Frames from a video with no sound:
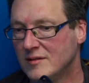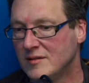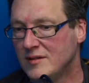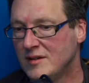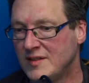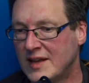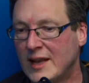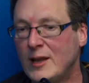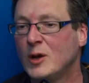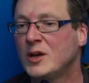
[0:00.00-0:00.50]

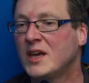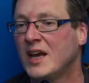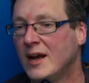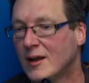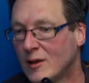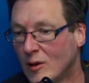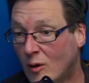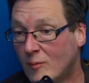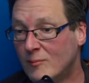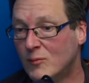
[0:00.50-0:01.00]
They're looking a
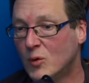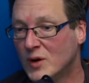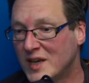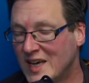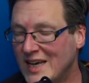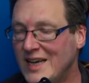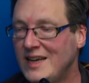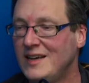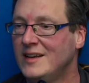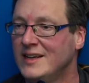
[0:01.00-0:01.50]
lot more
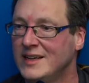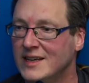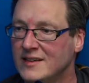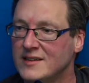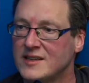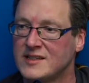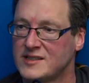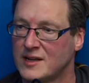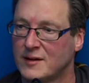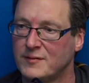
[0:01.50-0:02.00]
keenly at
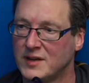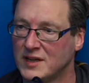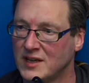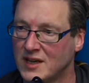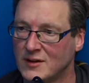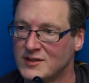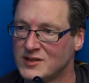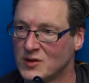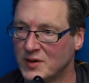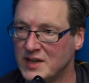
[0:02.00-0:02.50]
the stuff that
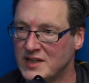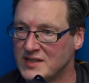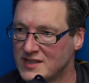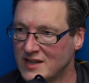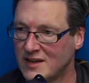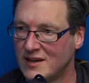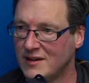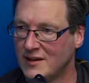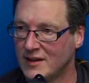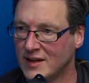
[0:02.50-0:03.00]
goes on
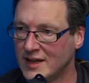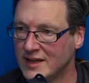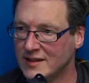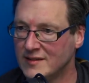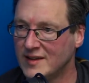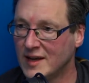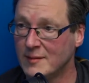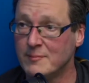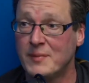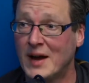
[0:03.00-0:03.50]
internally
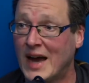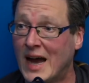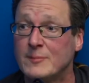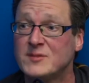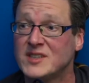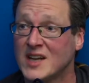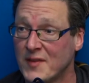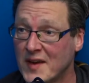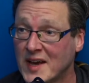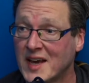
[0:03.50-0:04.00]
than
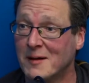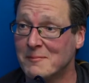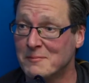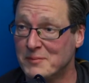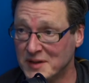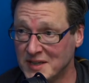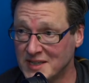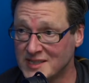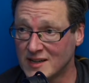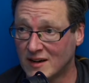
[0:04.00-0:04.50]
perhaps other
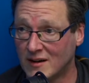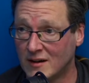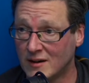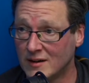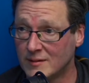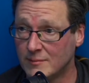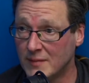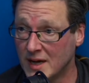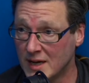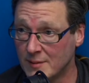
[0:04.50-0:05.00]
companies are.
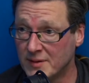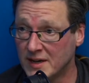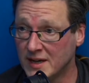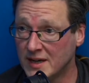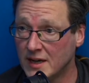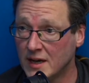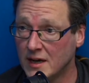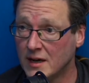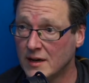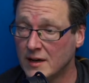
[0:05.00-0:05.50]
But they
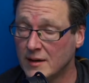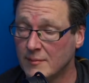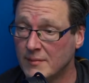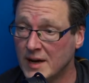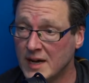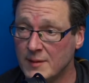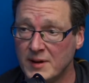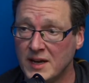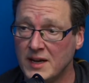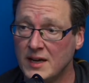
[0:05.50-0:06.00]
are.
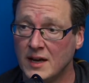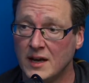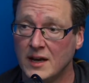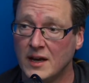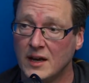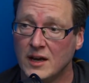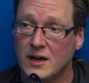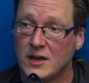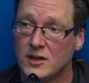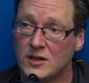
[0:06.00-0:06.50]
Maybe they're
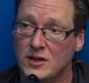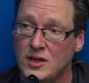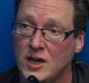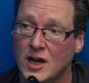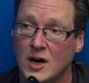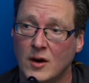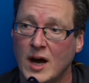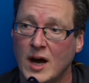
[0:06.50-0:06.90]
fucking all over.